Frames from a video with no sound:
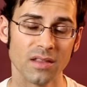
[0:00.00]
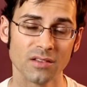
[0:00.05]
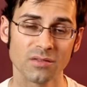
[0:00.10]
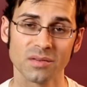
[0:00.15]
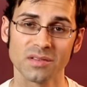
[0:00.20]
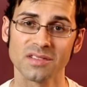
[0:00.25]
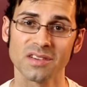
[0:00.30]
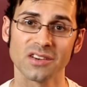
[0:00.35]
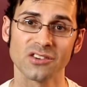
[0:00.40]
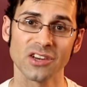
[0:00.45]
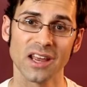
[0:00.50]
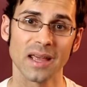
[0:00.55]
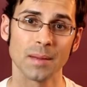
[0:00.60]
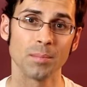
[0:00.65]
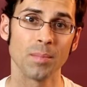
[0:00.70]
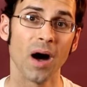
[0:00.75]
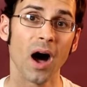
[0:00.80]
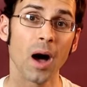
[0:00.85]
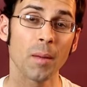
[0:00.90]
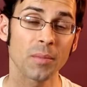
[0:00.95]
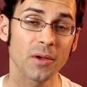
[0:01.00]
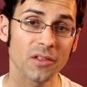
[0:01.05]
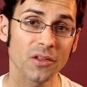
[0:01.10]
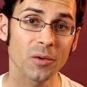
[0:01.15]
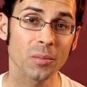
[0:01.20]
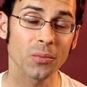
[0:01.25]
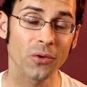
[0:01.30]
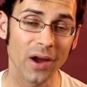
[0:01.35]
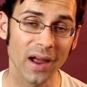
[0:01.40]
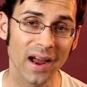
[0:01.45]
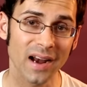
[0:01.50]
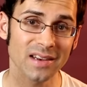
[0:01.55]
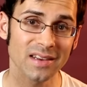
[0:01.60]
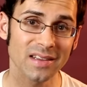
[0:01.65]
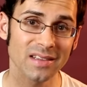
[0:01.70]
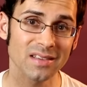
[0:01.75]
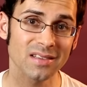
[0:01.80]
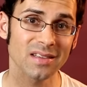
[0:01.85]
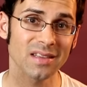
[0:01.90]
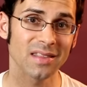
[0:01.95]
This was such a popular
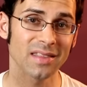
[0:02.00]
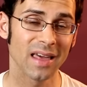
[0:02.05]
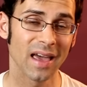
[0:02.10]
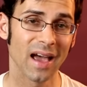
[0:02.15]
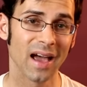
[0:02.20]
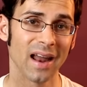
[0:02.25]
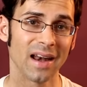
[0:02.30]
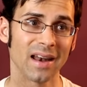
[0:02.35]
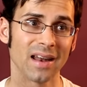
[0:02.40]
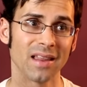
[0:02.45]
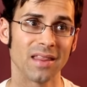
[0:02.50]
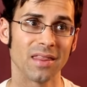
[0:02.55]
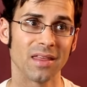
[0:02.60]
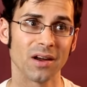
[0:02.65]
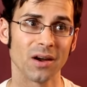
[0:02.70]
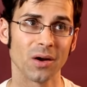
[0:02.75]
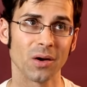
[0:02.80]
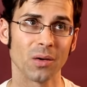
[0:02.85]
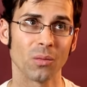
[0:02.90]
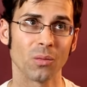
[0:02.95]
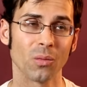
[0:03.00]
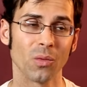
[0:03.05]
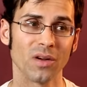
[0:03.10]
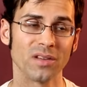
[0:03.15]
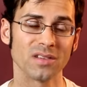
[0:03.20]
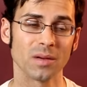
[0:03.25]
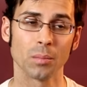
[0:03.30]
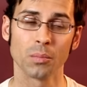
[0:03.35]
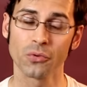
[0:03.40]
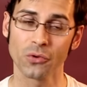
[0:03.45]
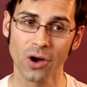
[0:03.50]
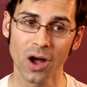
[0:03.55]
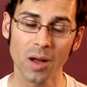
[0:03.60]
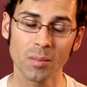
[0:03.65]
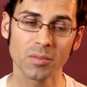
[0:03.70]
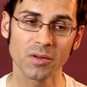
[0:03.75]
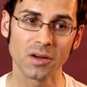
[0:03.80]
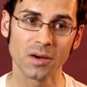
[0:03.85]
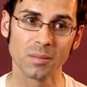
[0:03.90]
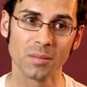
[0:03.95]
practice that there was a
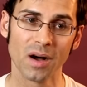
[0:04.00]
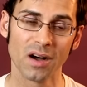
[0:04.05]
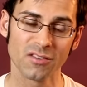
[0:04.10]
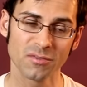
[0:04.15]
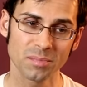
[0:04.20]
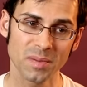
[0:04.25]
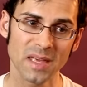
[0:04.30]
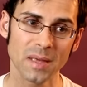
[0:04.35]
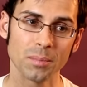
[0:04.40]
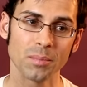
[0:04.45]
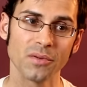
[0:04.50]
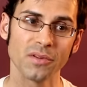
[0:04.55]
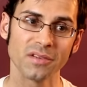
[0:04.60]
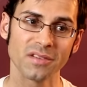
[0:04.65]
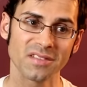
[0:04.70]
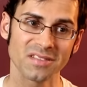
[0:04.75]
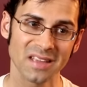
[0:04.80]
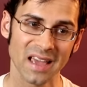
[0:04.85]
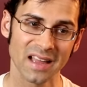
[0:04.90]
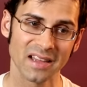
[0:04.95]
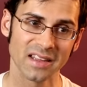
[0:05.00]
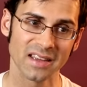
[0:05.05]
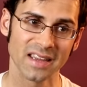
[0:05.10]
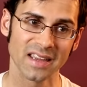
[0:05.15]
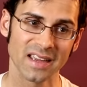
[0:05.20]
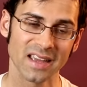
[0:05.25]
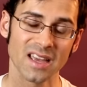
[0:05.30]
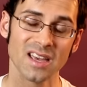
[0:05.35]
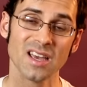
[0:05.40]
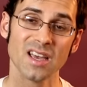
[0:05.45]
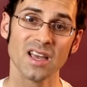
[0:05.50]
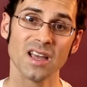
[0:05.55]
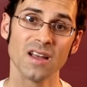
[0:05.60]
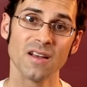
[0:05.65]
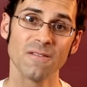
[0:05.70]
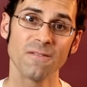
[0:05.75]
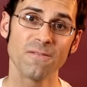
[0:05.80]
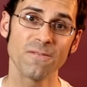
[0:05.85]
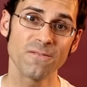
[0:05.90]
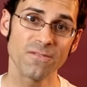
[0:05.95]
problem of people selling
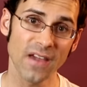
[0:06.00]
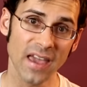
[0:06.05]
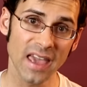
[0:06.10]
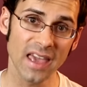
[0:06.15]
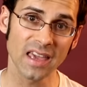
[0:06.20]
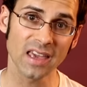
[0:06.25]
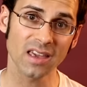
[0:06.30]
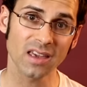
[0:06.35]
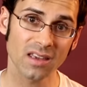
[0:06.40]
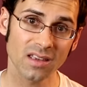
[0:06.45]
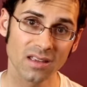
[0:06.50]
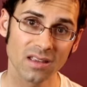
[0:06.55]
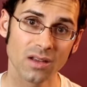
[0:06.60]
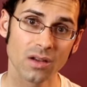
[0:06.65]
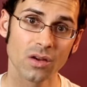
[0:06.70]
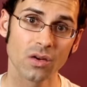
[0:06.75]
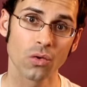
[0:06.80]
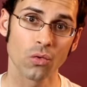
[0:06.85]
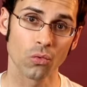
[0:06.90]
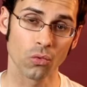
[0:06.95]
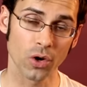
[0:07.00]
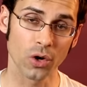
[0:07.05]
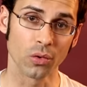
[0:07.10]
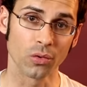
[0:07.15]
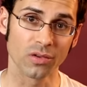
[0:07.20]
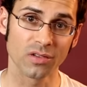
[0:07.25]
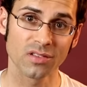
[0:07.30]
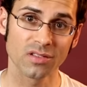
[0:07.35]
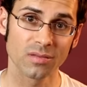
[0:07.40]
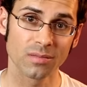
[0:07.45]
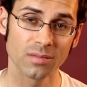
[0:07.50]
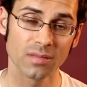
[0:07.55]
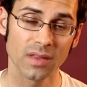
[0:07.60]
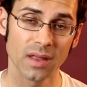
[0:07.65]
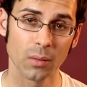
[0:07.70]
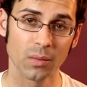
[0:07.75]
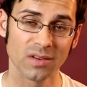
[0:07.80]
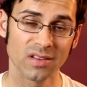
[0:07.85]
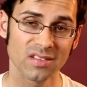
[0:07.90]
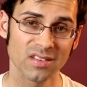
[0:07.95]
fake roots.
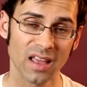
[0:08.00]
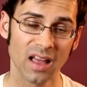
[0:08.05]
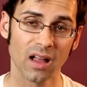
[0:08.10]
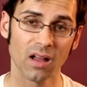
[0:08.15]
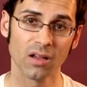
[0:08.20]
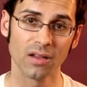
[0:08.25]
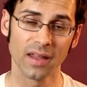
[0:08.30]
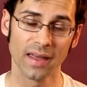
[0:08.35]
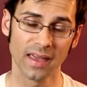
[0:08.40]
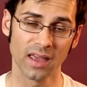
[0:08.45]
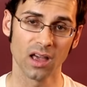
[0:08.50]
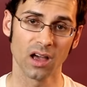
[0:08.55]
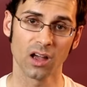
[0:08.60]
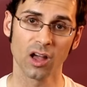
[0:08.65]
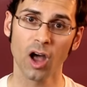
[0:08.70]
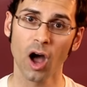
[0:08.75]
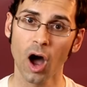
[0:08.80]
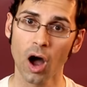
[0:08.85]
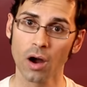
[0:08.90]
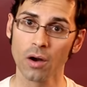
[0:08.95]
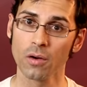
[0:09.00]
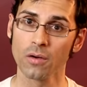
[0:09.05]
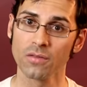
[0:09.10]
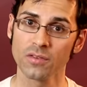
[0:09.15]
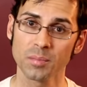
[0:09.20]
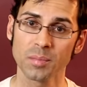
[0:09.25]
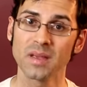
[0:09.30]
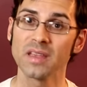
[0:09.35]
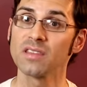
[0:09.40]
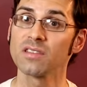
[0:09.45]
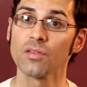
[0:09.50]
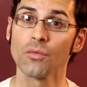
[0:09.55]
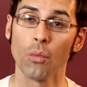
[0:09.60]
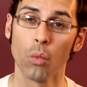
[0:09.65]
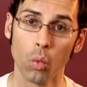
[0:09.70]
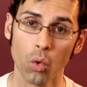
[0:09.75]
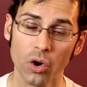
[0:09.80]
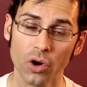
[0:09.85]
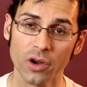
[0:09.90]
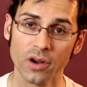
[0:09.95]
They would sell like a carved piece
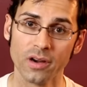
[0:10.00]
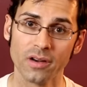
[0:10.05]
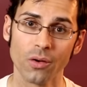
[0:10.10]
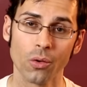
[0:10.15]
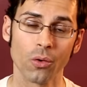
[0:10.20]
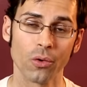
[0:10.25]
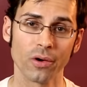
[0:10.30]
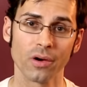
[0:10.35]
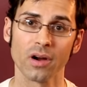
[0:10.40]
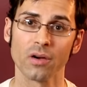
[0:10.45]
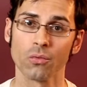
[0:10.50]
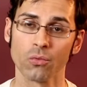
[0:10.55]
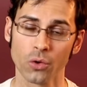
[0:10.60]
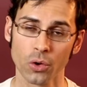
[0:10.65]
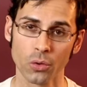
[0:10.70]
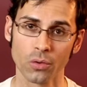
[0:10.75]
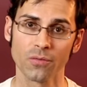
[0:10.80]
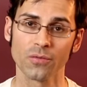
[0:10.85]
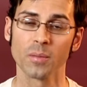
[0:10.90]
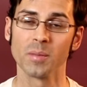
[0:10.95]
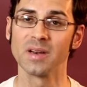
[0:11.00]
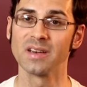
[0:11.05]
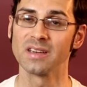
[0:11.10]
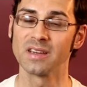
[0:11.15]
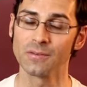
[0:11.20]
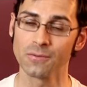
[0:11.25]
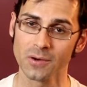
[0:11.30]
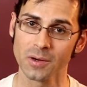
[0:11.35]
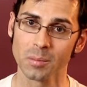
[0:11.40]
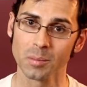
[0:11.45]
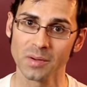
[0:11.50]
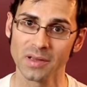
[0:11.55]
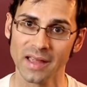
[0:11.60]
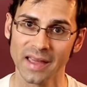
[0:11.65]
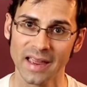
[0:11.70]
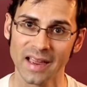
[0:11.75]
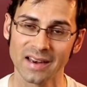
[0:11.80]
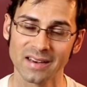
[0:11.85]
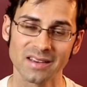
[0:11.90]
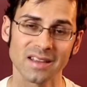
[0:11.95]
of wood or a root from a different
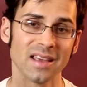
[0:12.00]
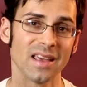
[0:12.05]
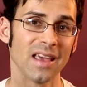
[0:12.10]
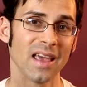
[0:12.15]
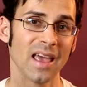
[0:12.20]
plant